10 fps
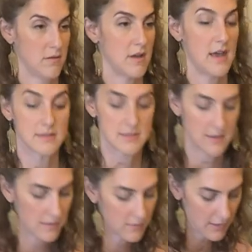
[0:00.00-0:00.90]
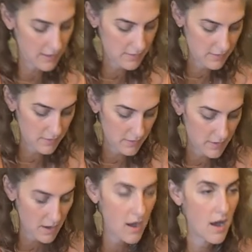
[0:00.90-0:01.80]
Excellent. Okay.
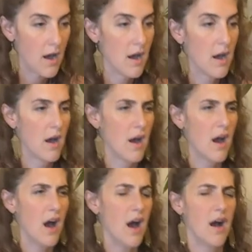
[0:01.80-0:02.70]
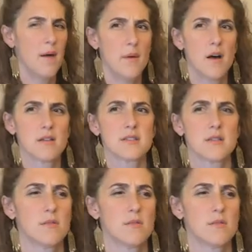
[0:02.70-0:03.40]
Also,